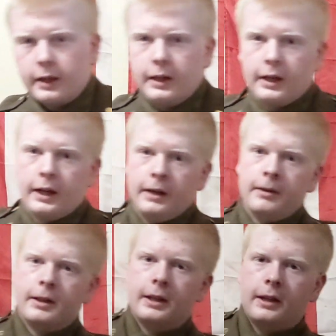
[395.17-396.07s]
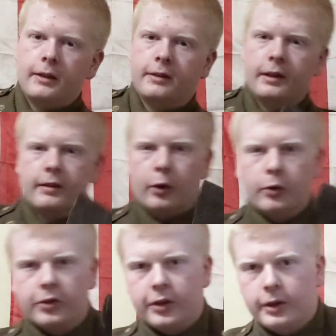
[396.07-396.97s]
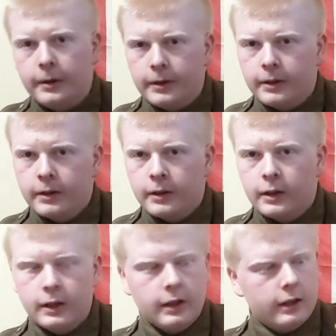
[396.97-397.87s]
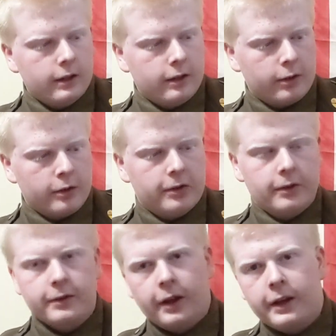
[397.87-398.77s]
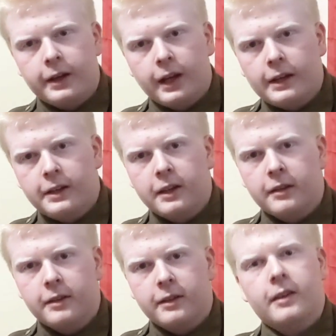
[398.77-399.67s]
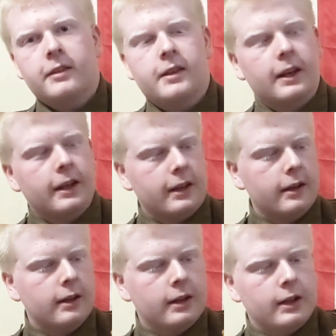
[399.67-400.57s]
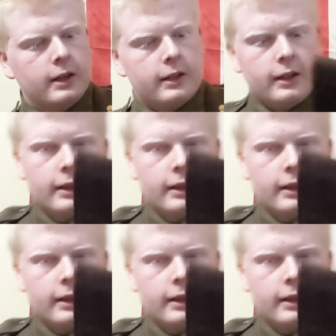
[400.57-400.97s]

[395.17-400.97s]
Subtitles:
thing that I got is this holster. This holster is dated 1916. The